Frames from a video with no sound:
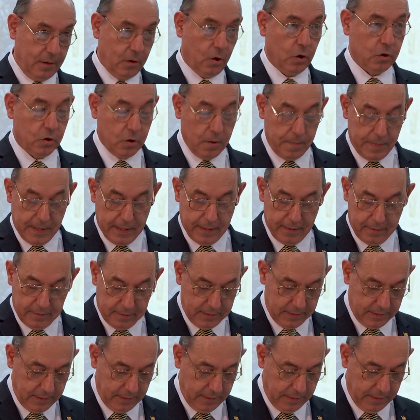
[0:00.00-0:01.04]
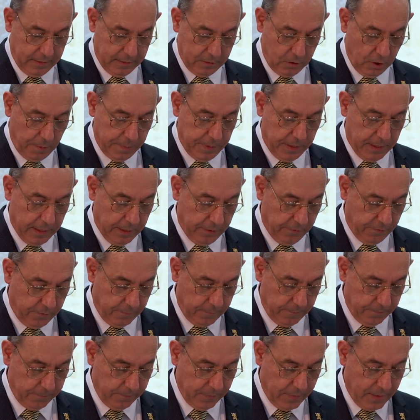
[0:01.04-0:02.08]
Ottoman domination.
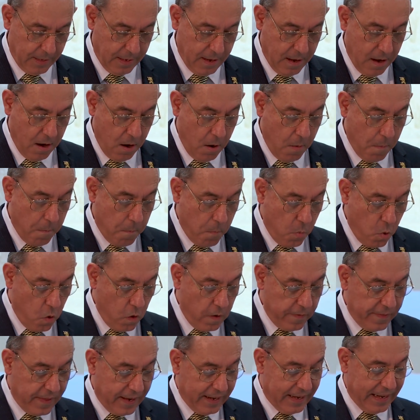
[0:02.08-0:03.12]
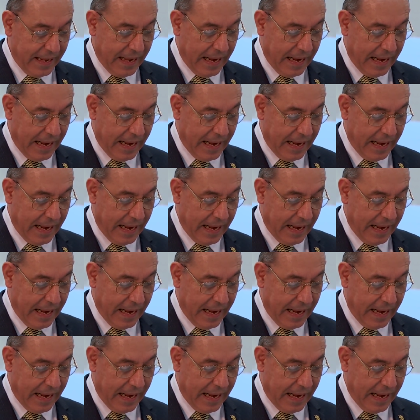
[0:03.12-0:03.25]
More than